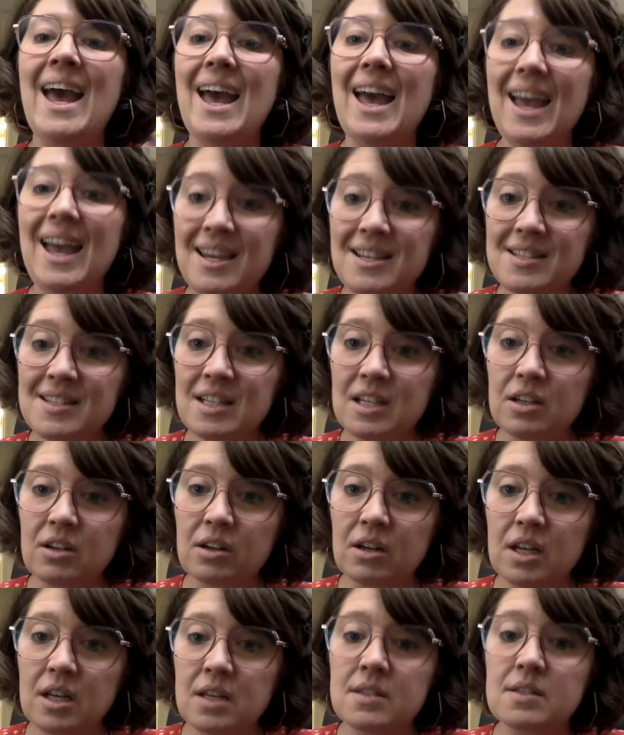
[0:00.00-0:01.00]

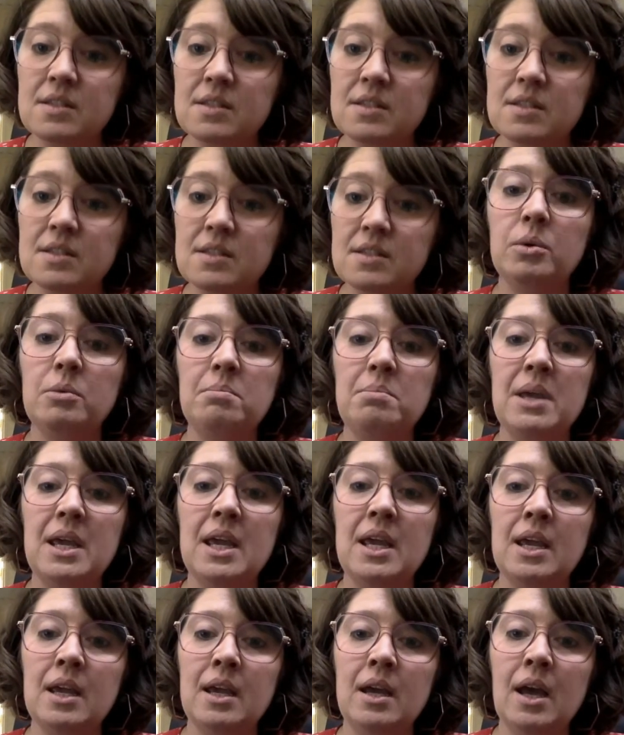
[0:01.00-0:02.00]
Asynchronous would
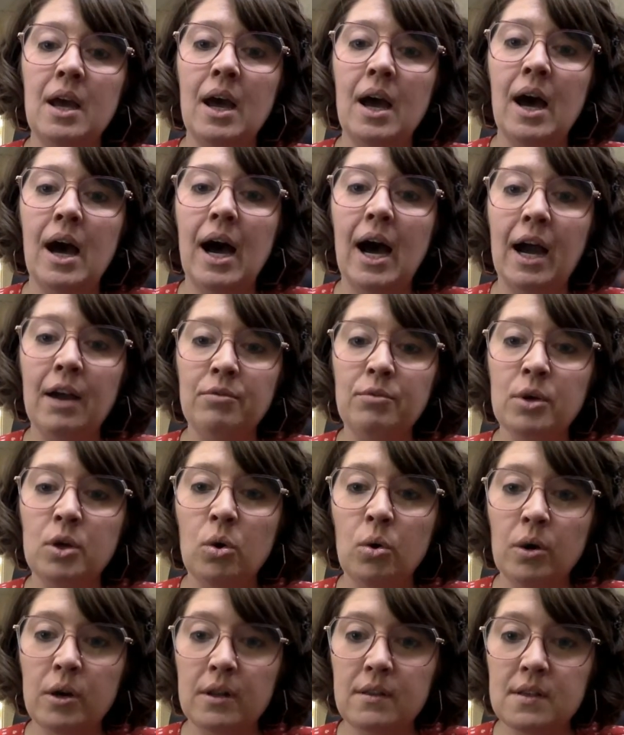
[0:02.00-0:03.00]
be I've
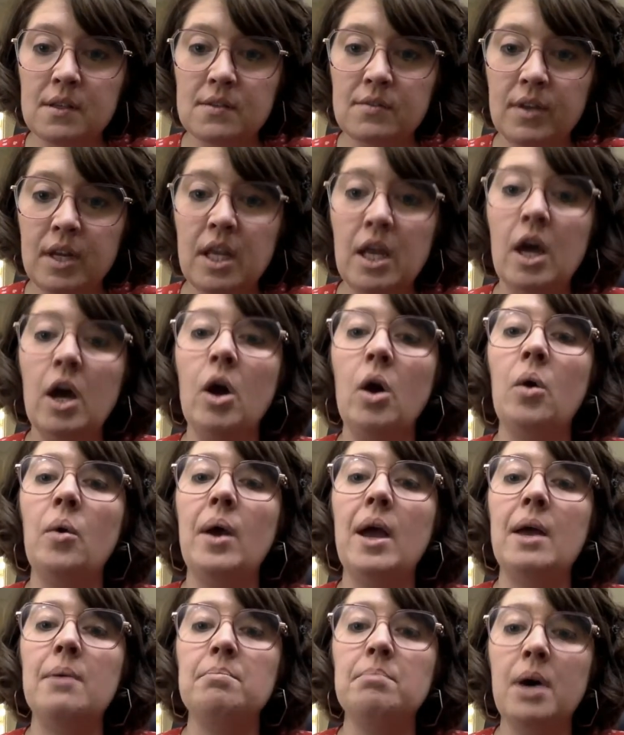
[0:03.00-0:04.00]
recorded this video
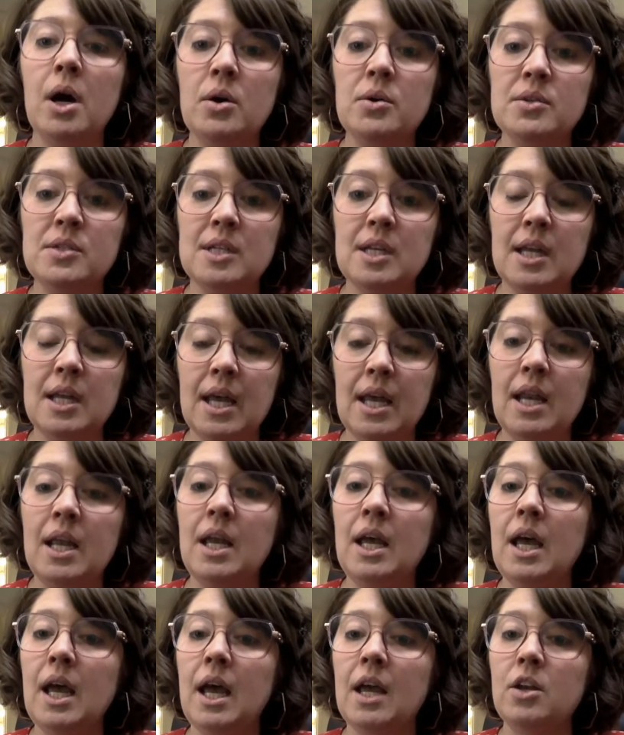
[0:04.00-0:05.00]
and posted it
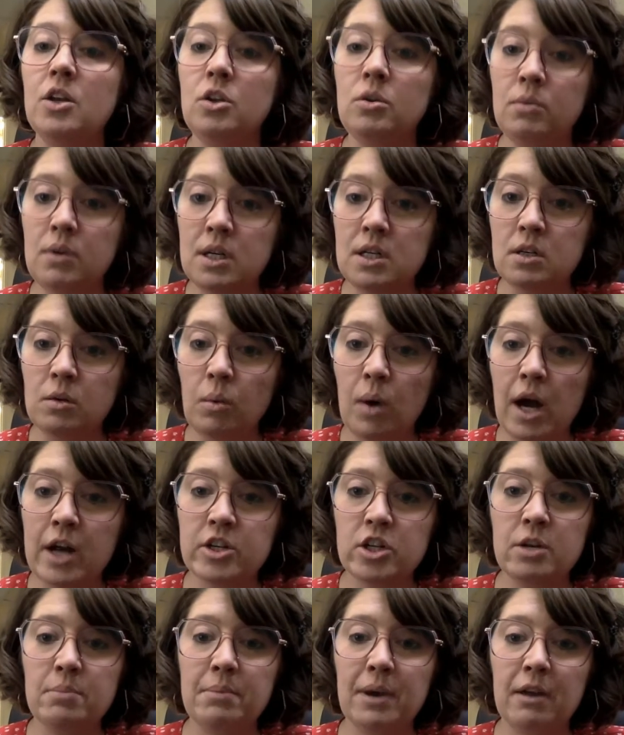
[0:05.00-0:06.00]
and you need to
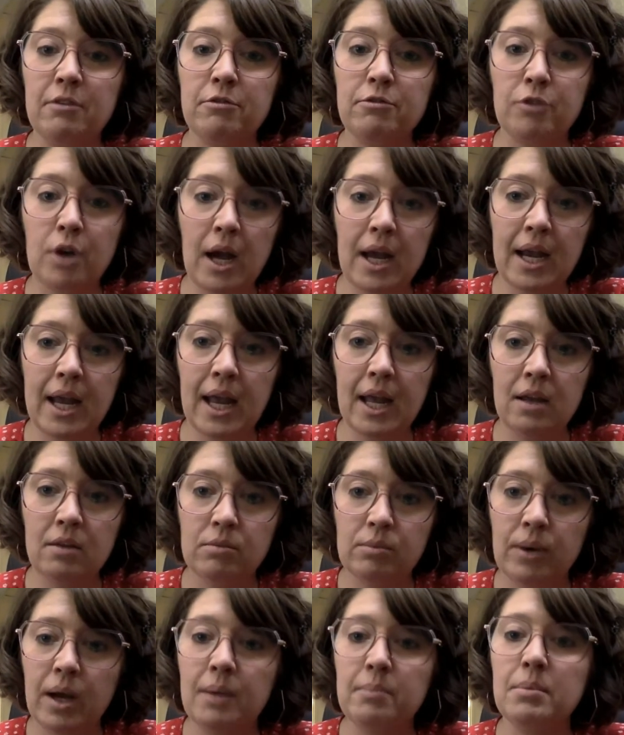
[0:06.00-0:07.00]
watch it by Friday,
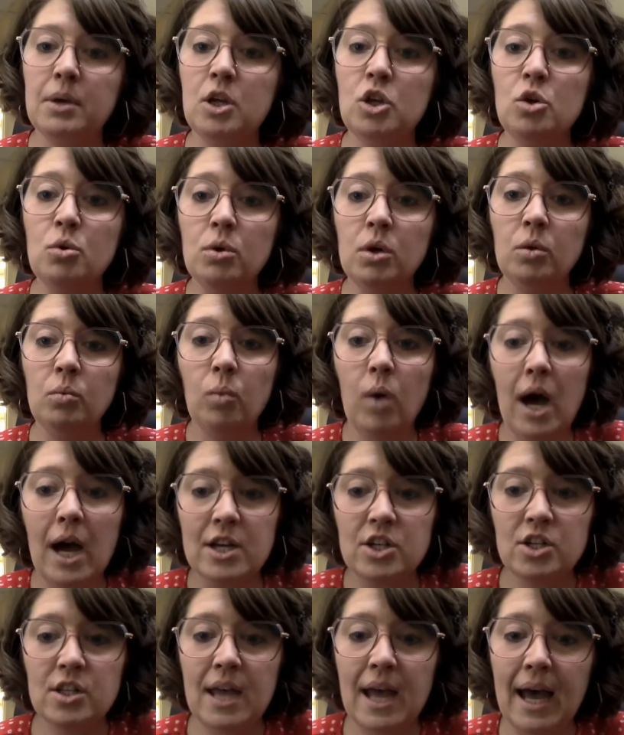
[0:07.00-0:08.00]
right? But you could
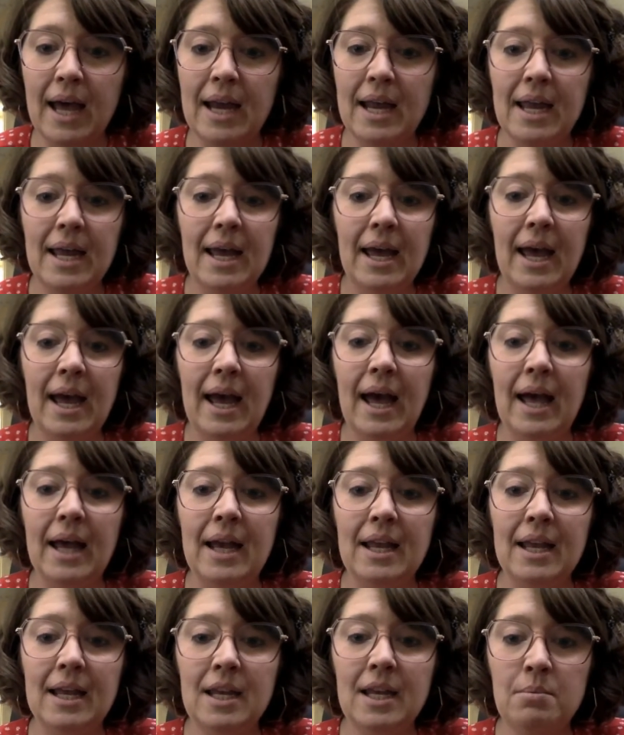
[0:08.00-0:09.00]
watch that at
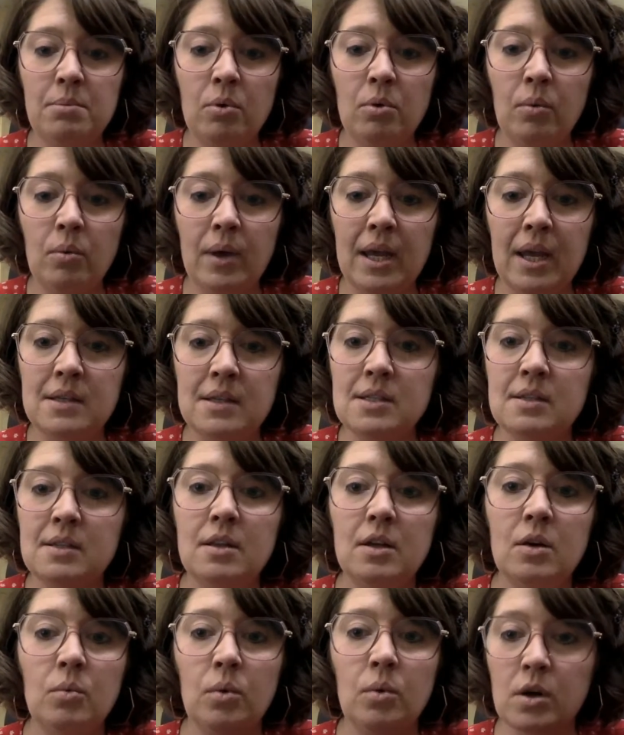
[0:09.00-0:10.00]
any point
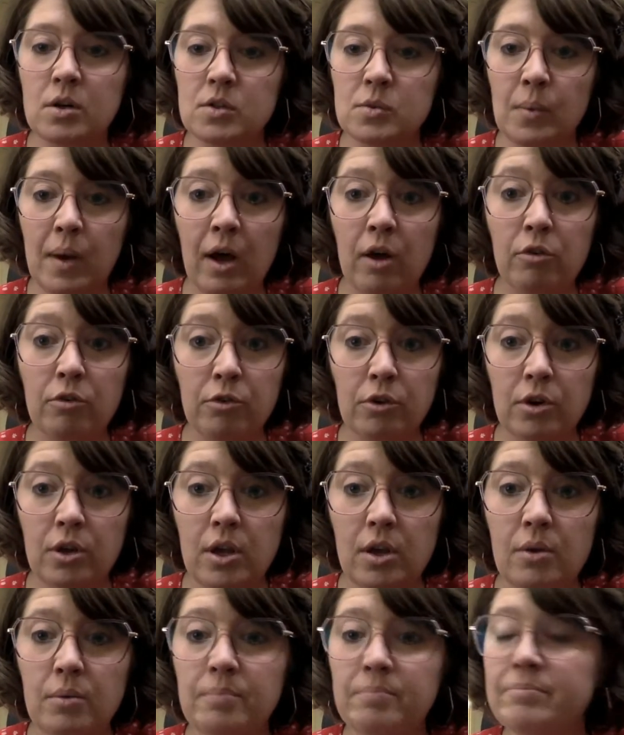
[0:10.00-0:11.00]
that works well for
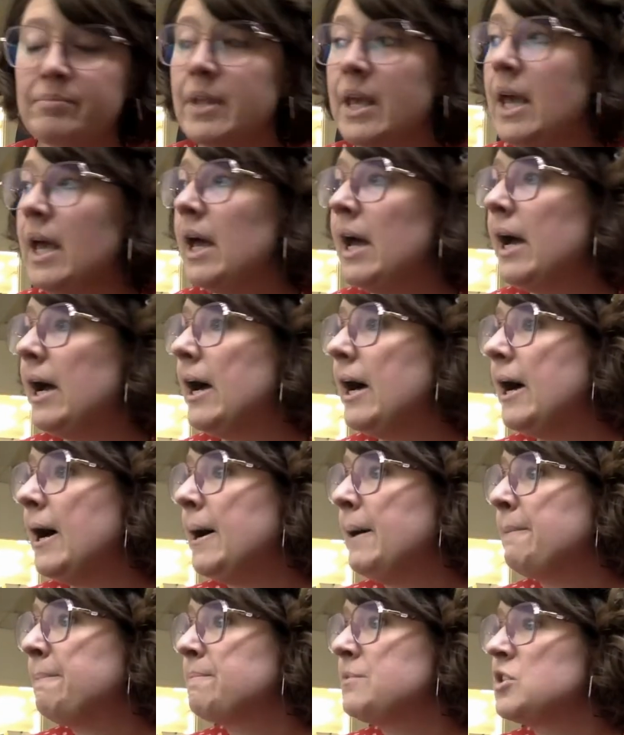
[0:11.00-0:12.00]
you.
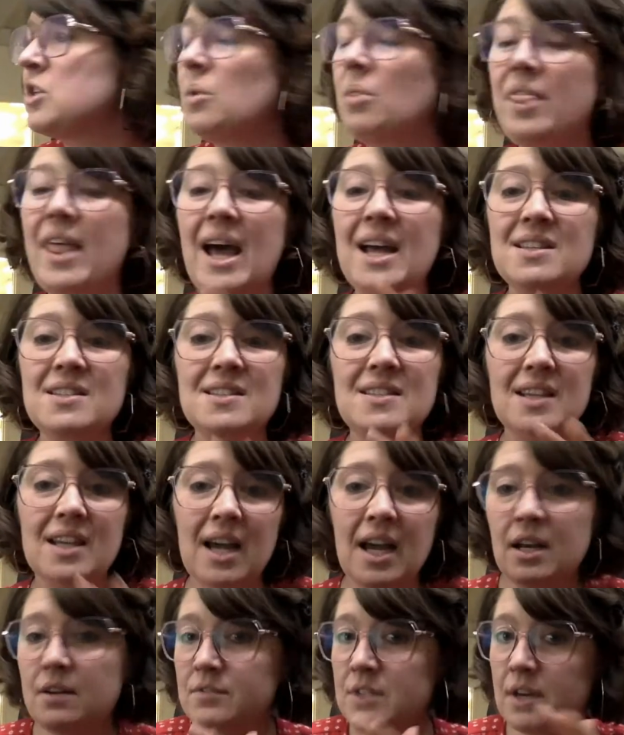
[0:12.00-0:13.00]
So that's the
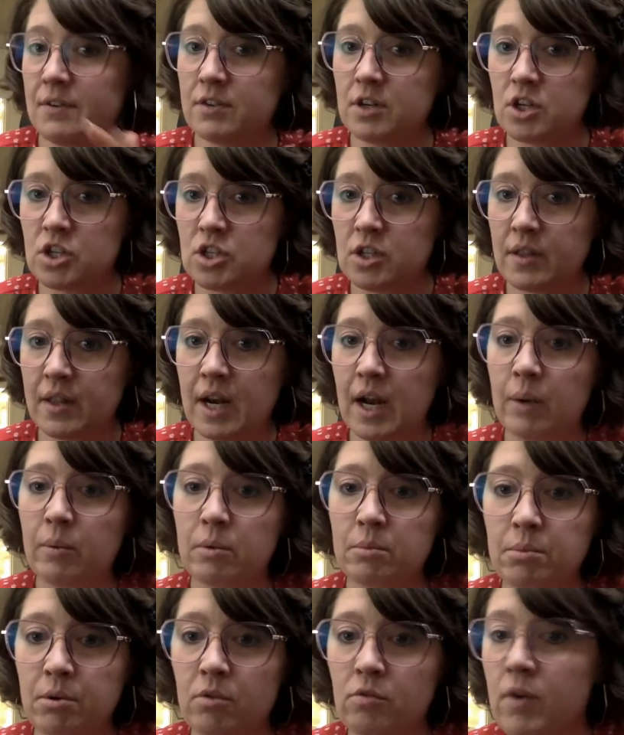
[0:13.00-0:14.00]
kind of definition that I
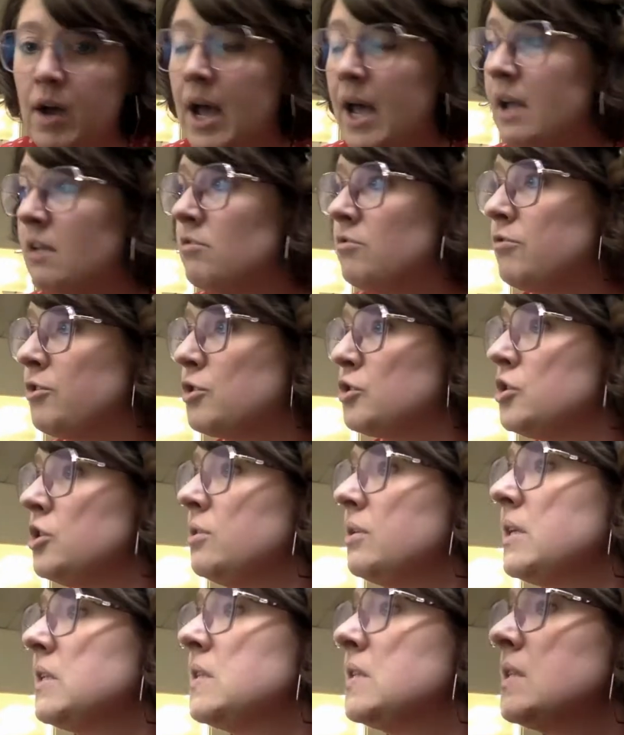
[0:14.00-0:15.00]
would provide for
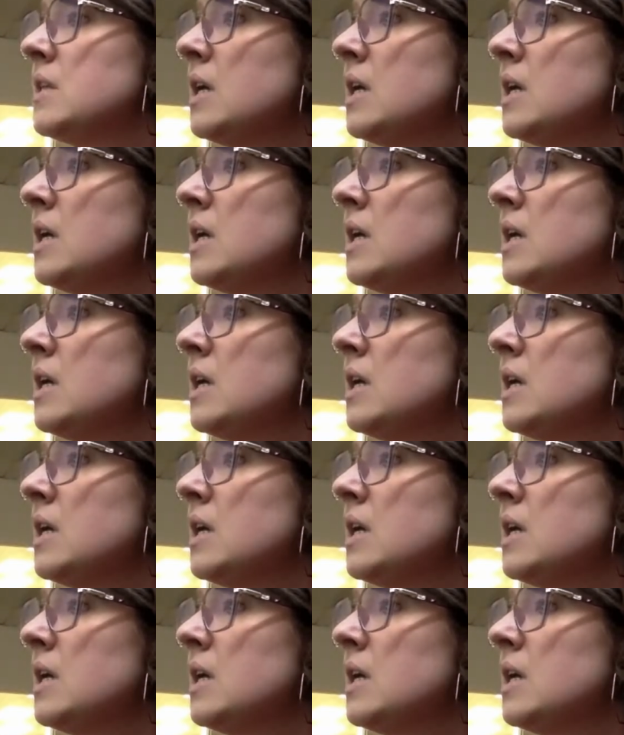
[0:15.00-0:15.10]
students.